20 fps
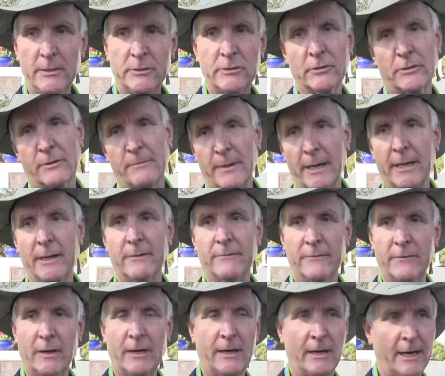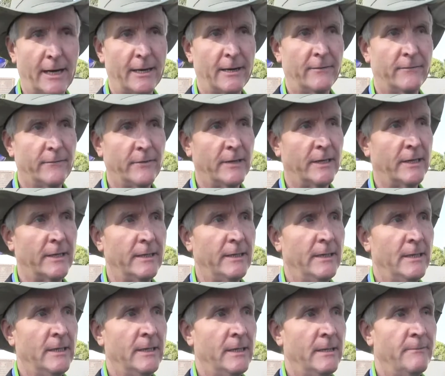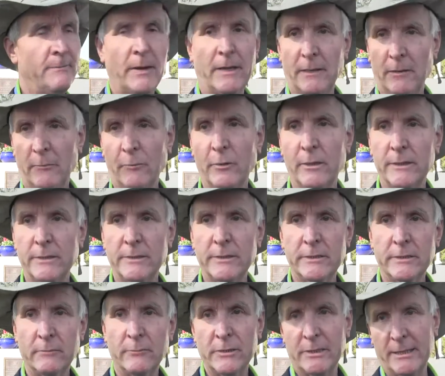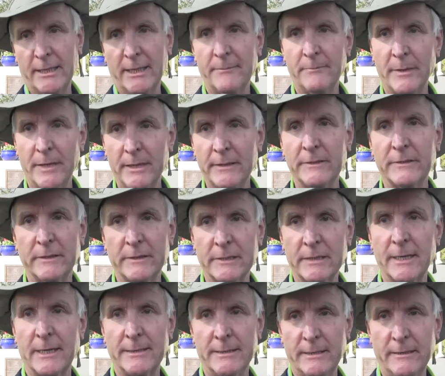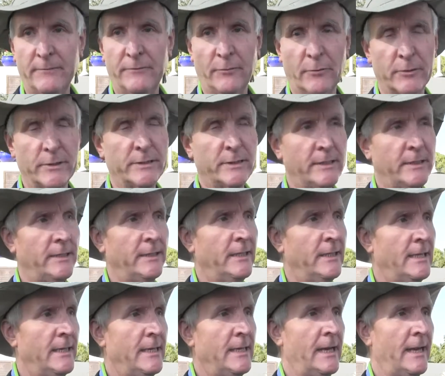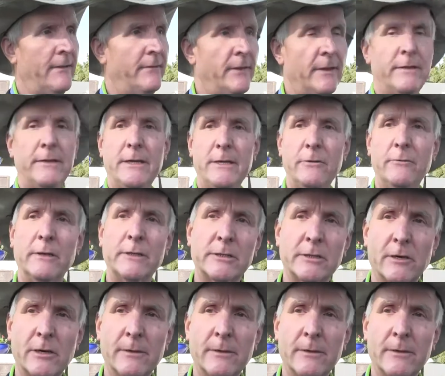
took them out of Bella Woods, which they'd been in since 1914, and then the U.S.